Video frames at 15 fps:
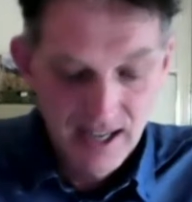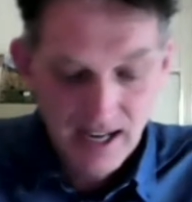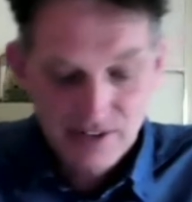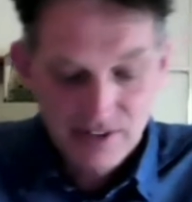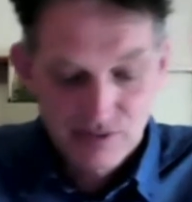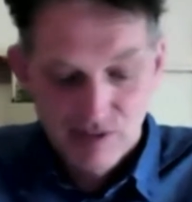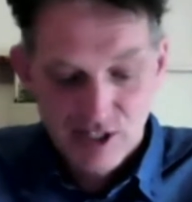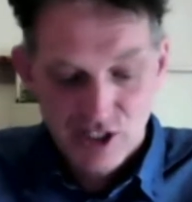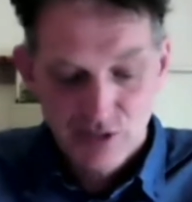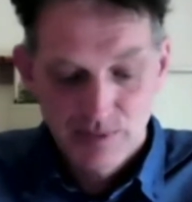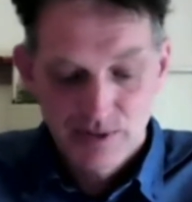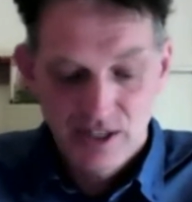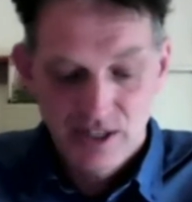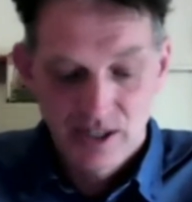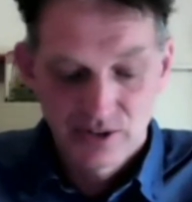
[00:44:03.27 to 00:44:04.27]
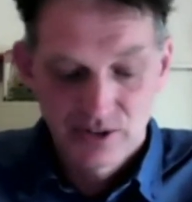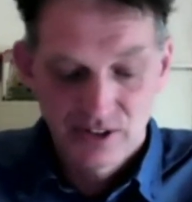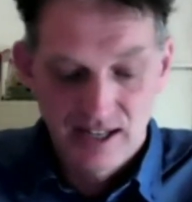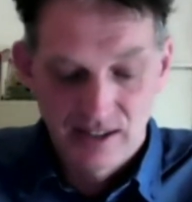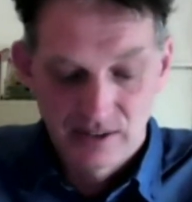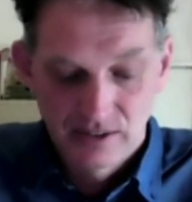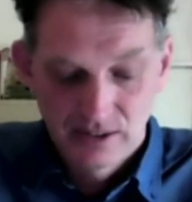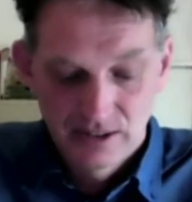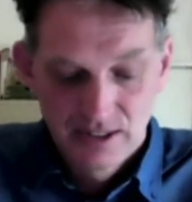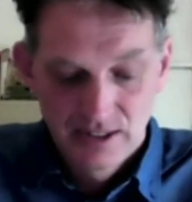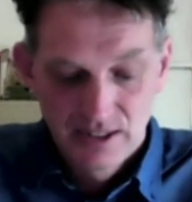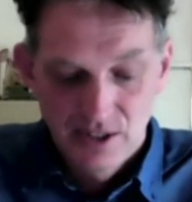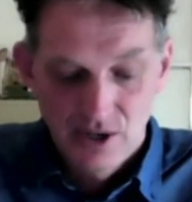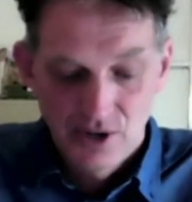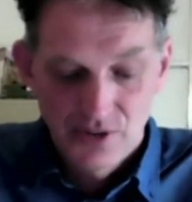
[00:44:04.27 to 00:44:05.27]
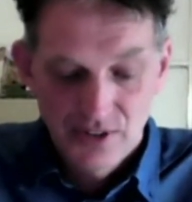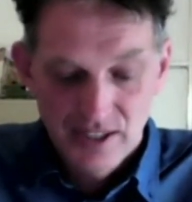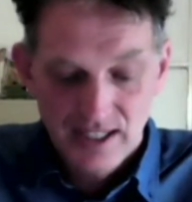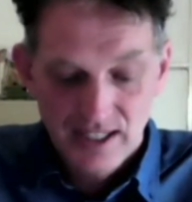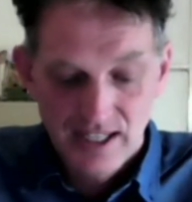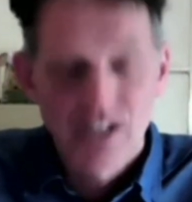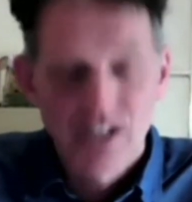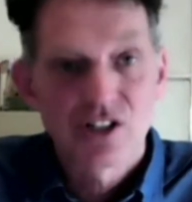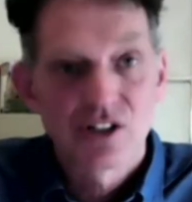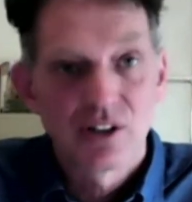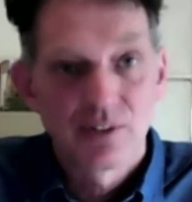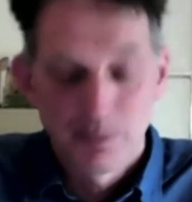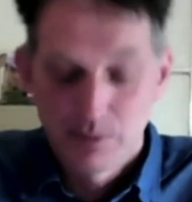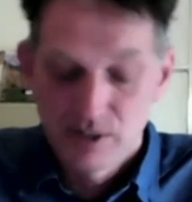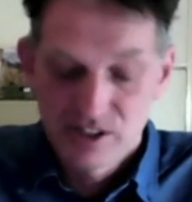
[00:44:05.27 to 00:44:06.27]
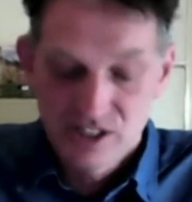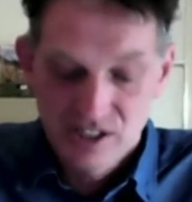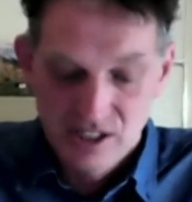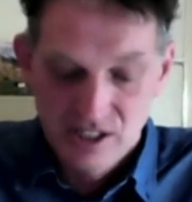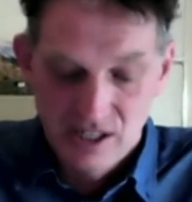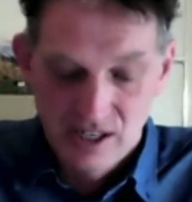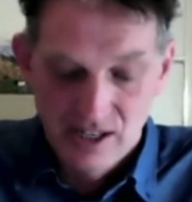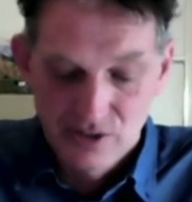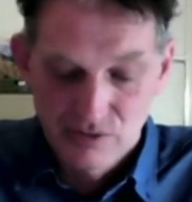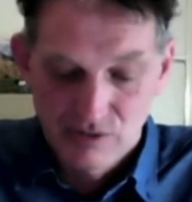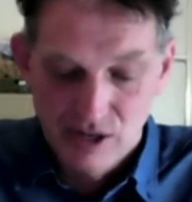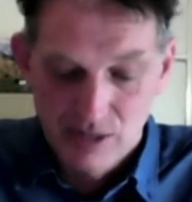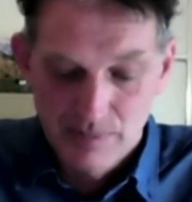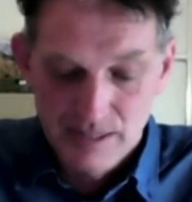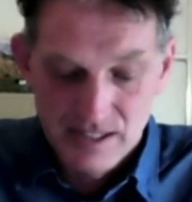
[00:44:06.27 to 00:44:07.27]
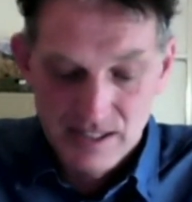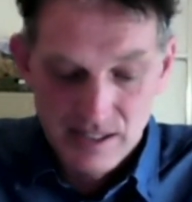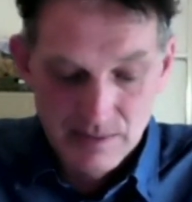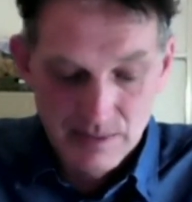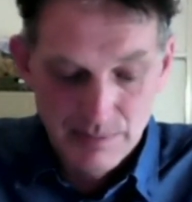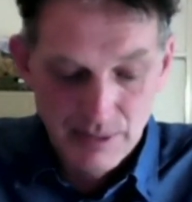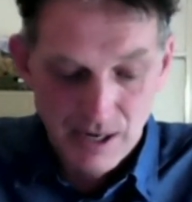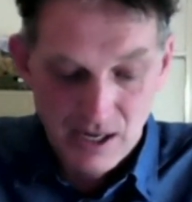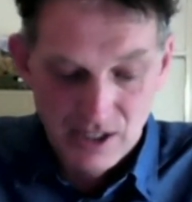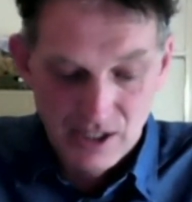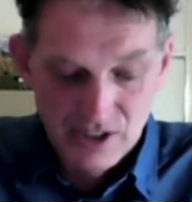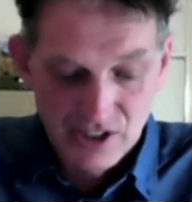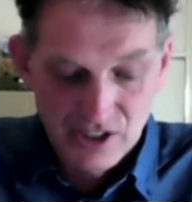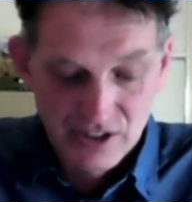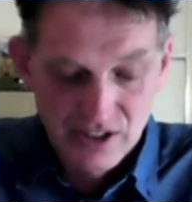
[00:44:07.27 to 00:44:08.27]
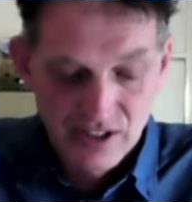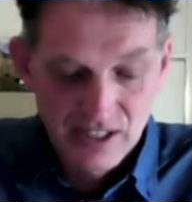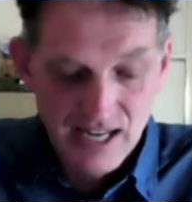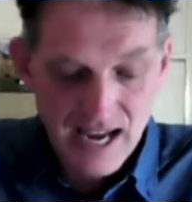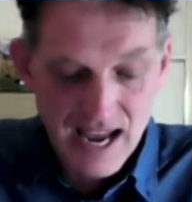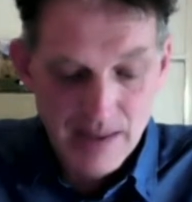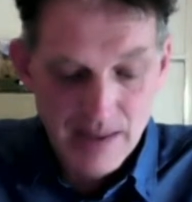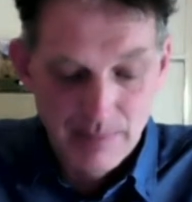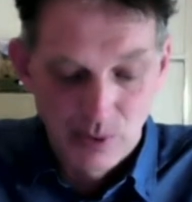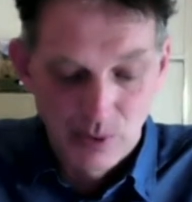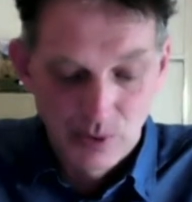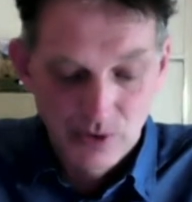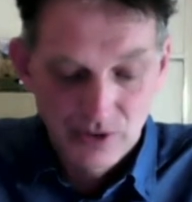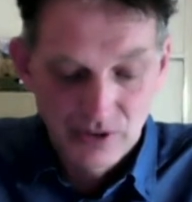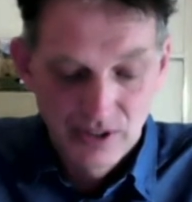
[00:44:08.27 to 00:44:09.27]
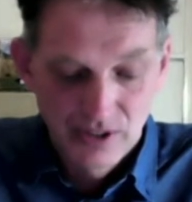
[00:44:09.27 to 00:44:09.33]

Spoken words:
at a Richmond hotel on the occasion of the British Lions rugby team departure to the airport